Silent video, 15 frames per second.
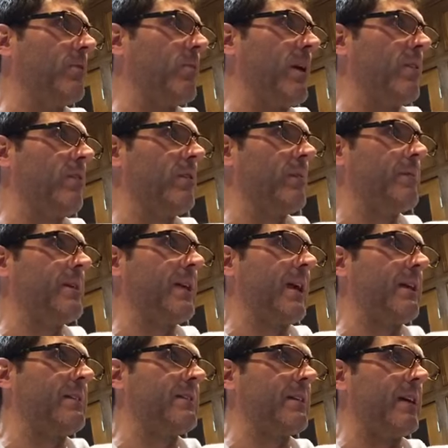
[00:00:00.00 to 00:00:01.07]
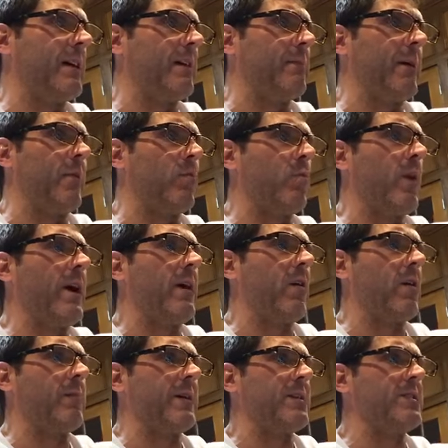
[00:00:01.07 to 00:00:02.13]
the weather. Let me get uh, my
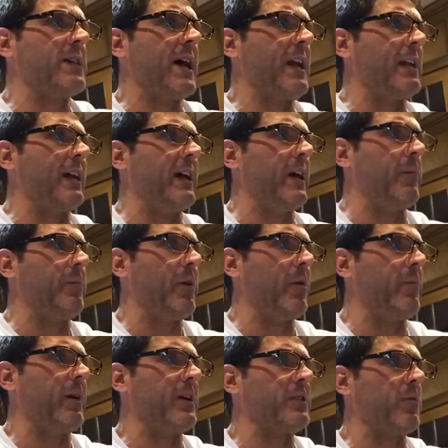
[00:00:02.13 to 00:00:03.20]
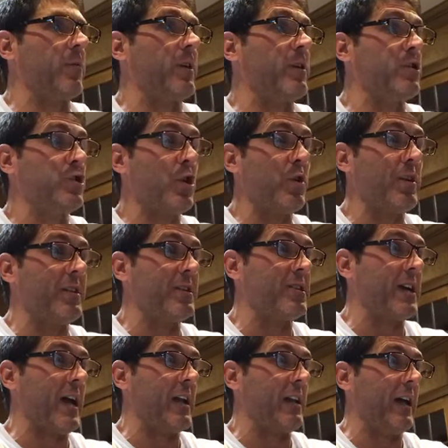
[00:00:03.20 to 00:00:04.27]
rate or my satellite up here because I wanted to show you the
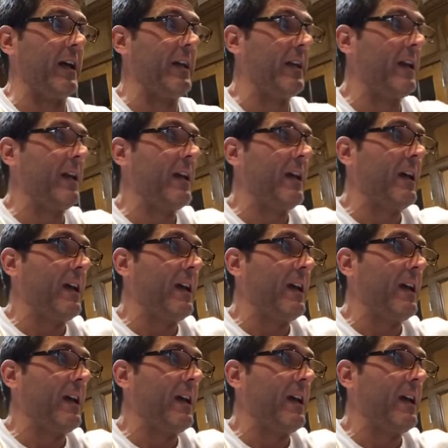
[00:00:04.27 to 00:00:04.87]
satellite.